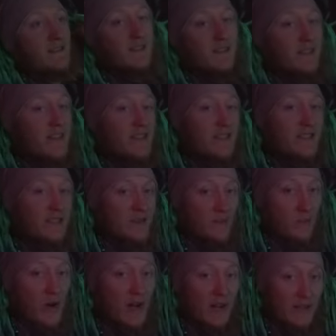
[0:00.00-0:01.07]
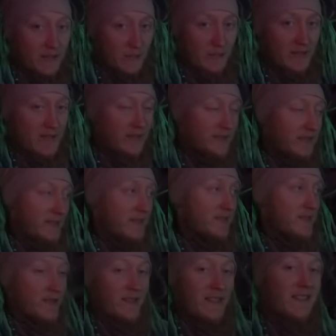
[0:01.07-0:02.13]
You guys are just wild with the gifting,
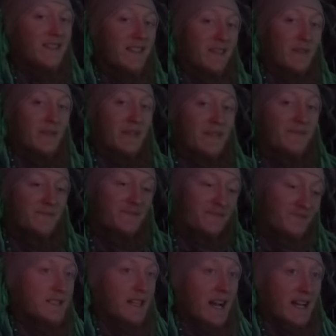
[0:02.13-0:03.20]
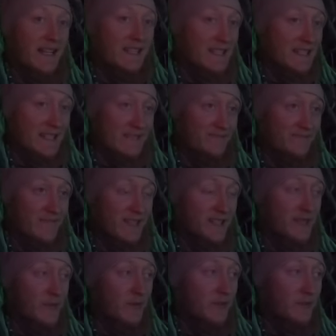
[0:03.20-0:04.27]
so thank you everybody. I need to eat. It's
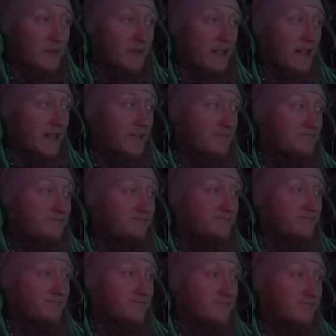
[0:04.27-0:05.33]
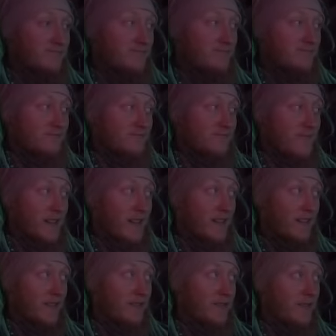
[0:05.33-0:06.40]
2 a.m. now. I had a
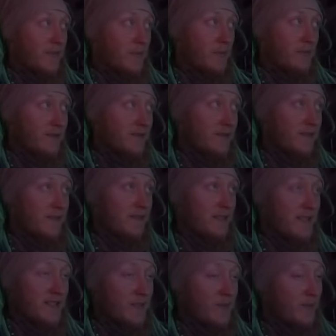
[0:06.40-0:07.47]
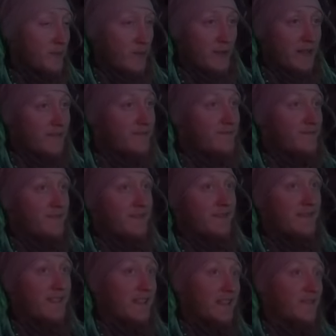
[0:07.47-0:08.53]
lot of fun, but it's 2 a.m.
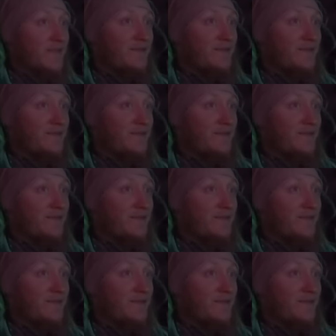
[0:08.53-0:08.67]
Like,